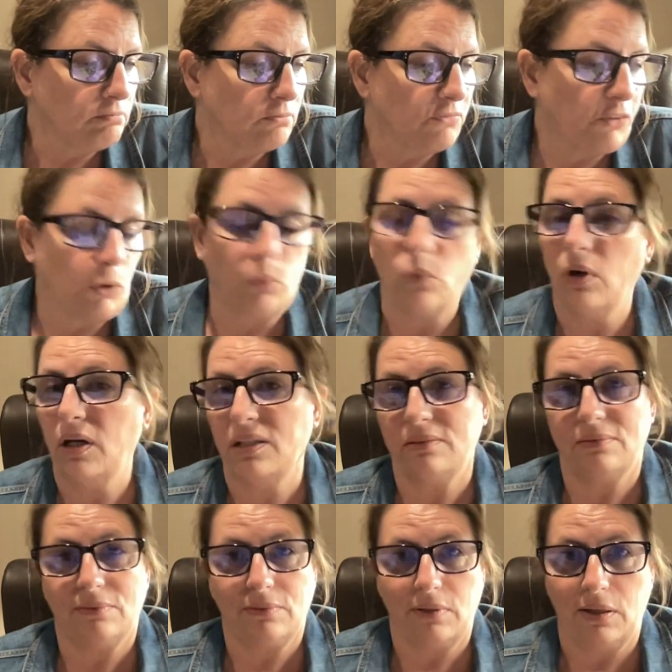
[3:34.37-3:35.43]
For
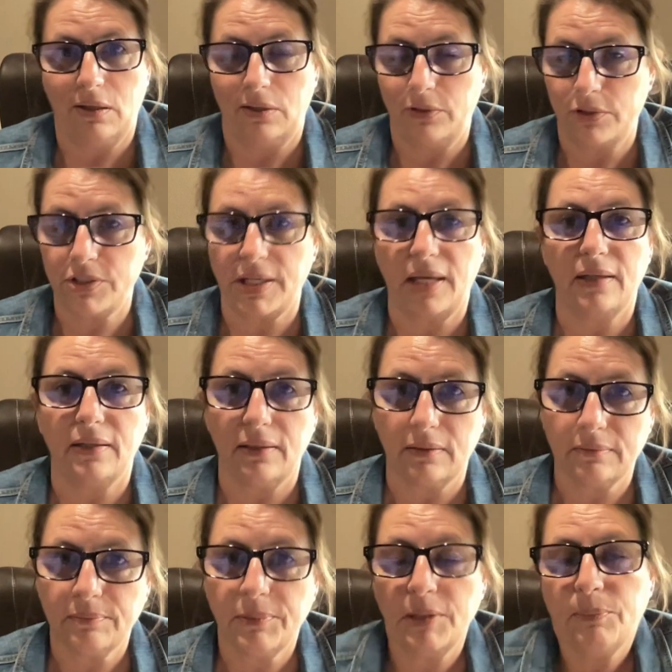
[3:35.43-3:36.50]
one,
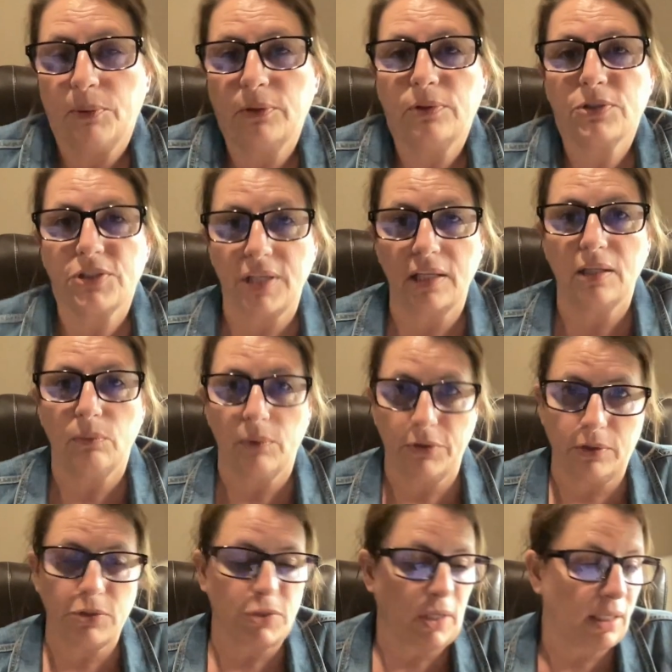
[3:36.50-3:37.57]
people understanding what
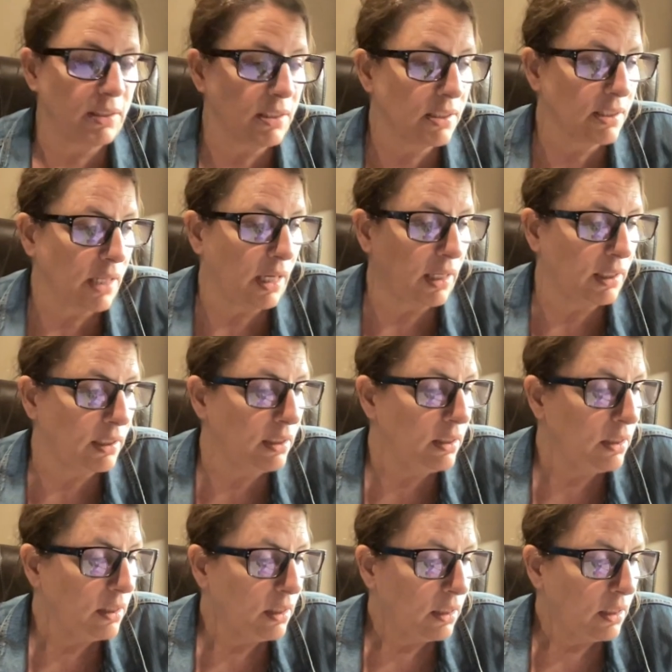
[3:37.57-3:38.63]
they're trying to say,
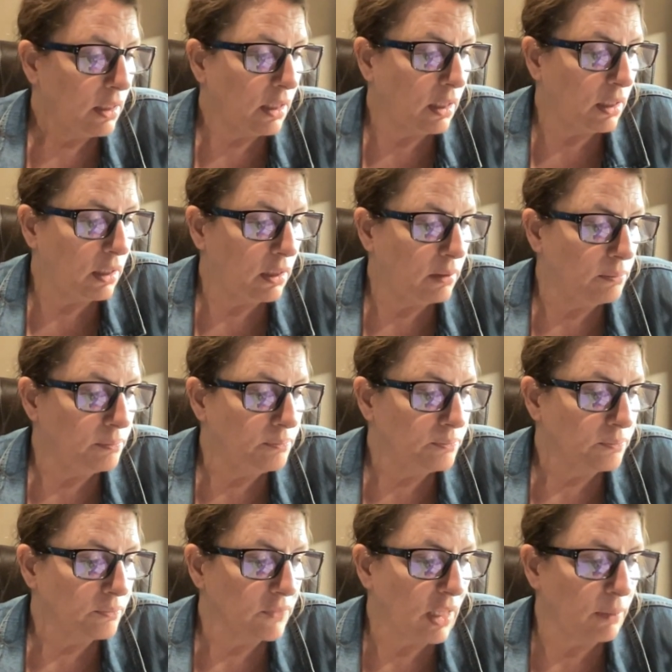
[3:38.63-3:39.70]

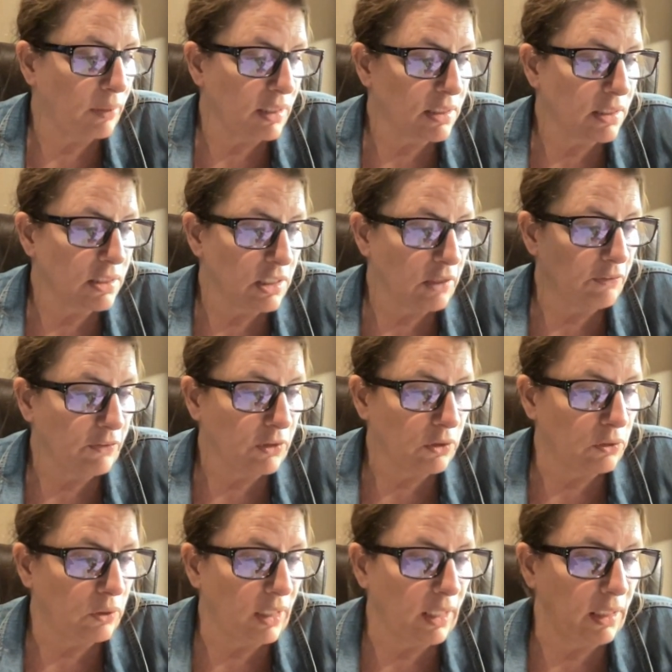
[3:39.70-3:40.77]
that makes it
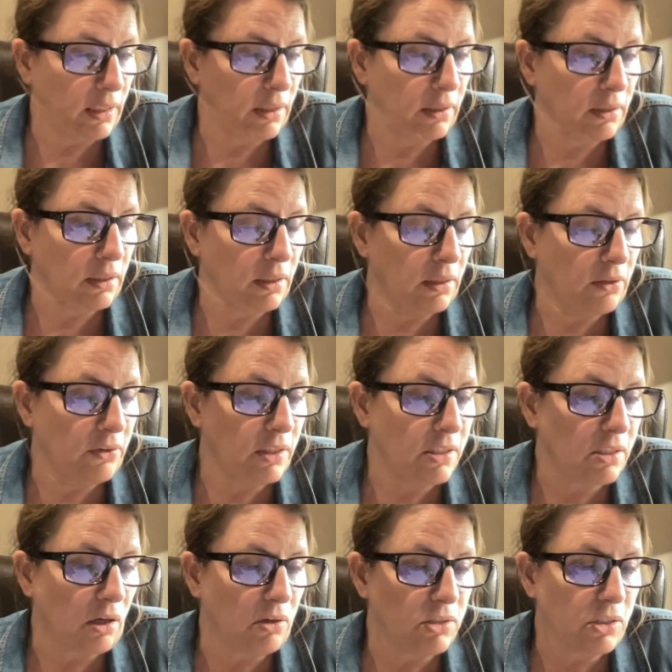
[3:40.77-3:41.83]
difficult. And
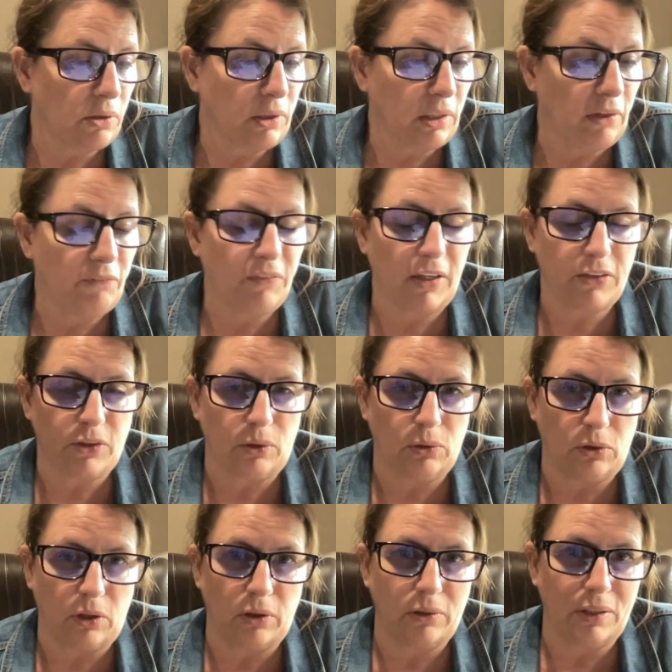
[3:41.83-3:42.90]
this also can affect their
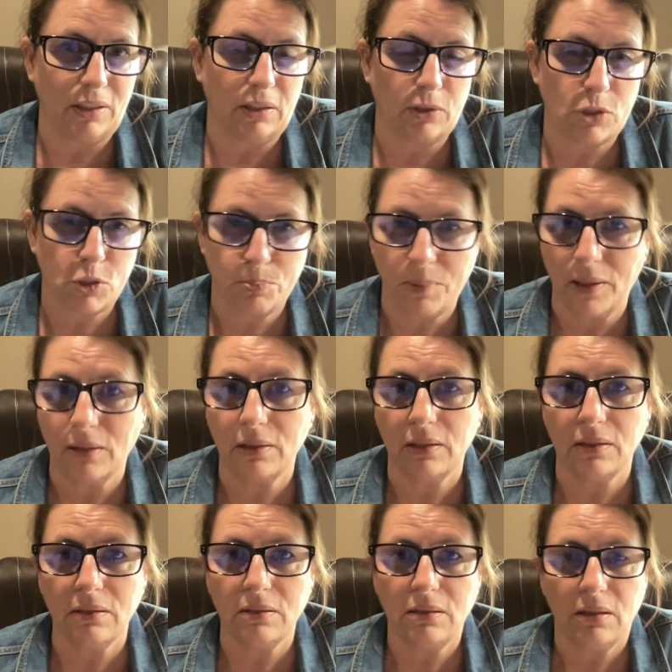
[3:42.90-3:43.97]
learning, their
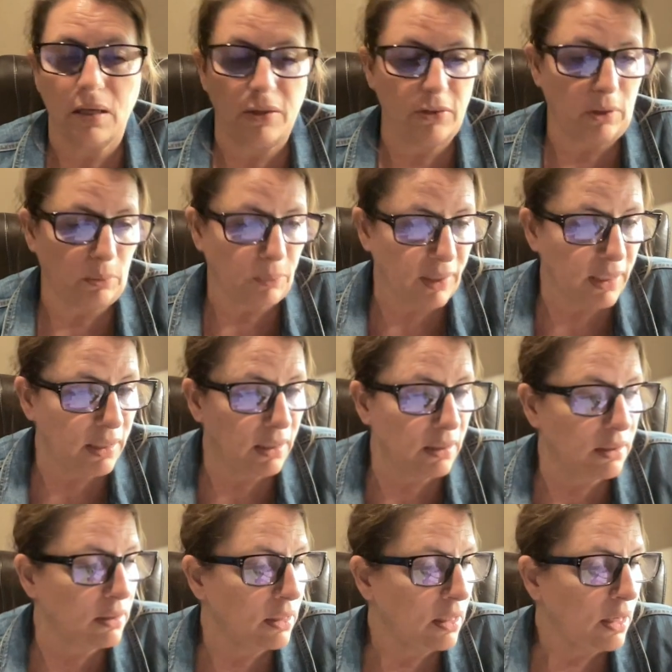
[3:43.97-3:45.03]
spelling, and their
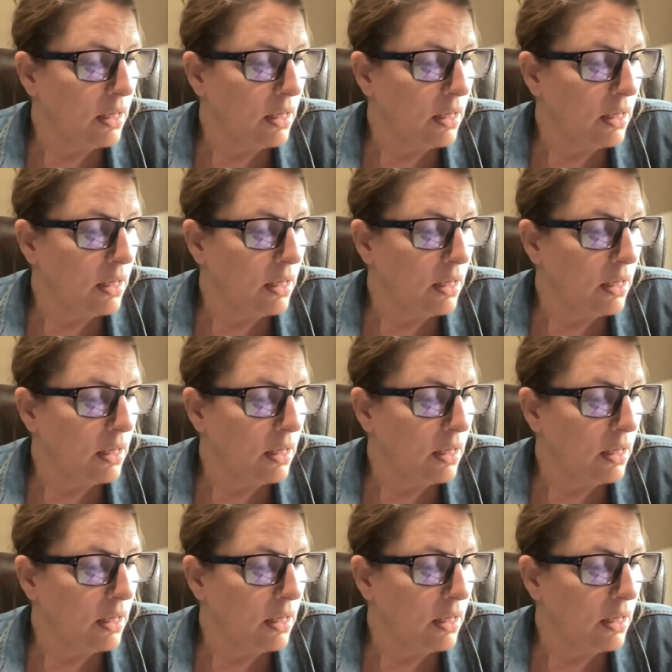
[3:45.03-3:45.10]
reading,